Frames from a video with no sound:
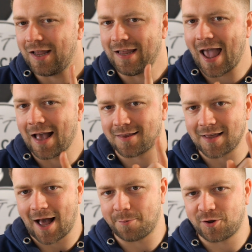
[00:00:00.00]

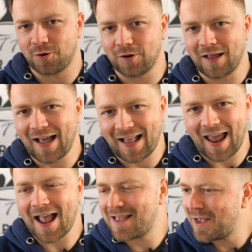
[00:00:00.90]
Yes, absolutely.
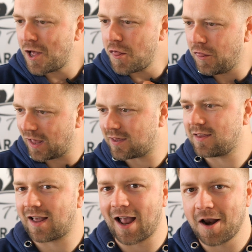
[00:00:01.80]
Again, this
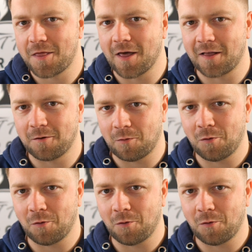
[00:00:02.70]
is the kind of thing that we